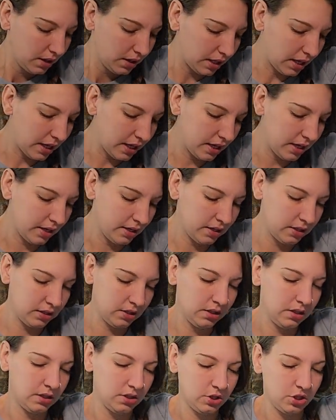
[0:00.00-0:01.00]

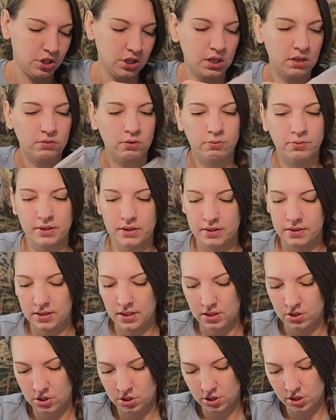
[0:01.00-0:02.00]
And she will be
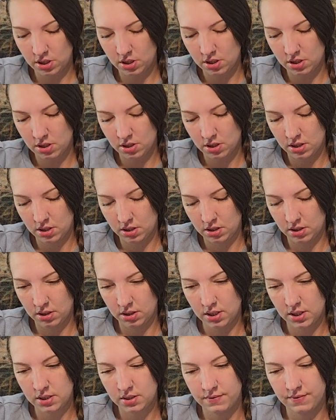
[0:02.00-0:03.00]
stitched on
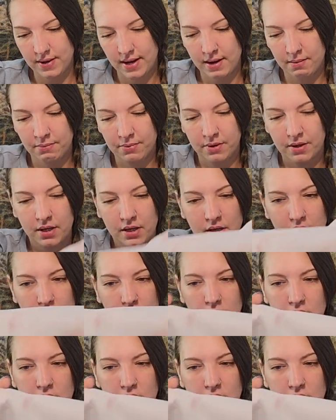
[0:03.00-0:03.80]
this fabric.